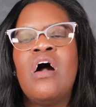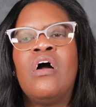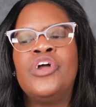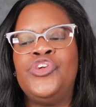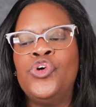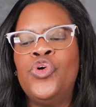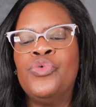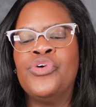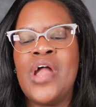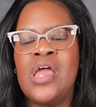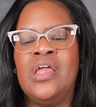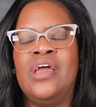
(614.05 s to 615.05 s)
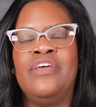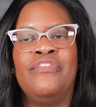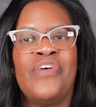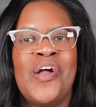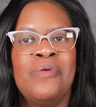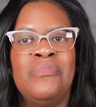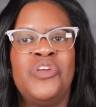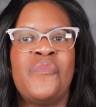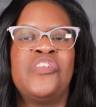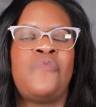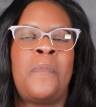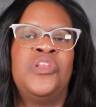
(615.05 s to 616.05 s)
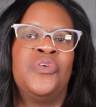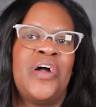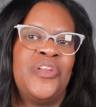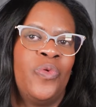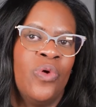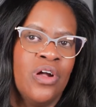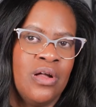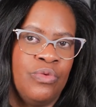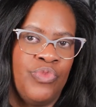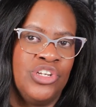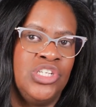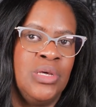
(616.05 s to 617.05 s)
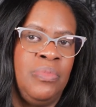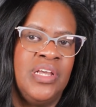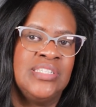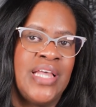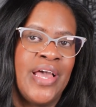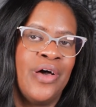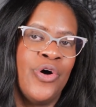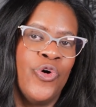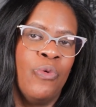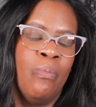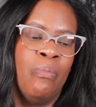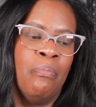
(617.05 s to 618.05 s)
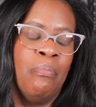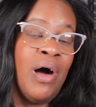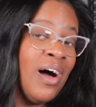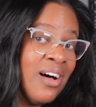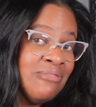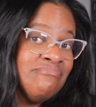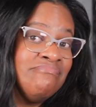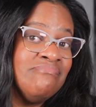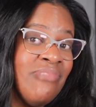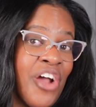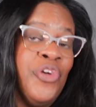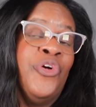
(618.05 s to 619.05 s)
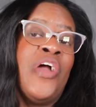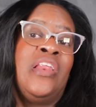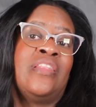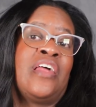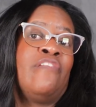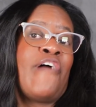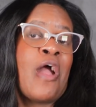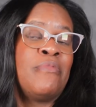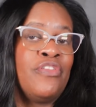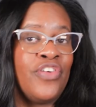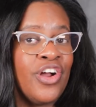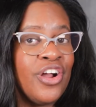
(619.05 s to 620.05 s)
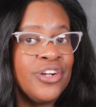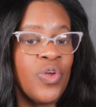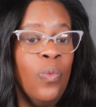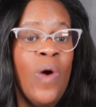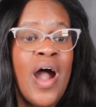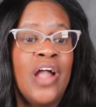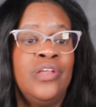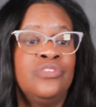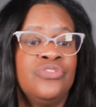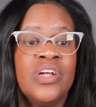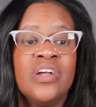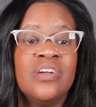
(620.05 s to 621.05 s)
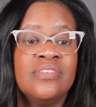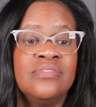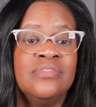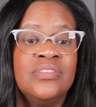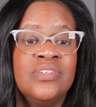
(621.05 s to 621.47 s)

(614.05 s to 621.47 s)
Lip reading: Are you creating an environment where this woman don't got to work and where she could be a stay-at-home mom? Are you creating that environment for her? Why are you triggered?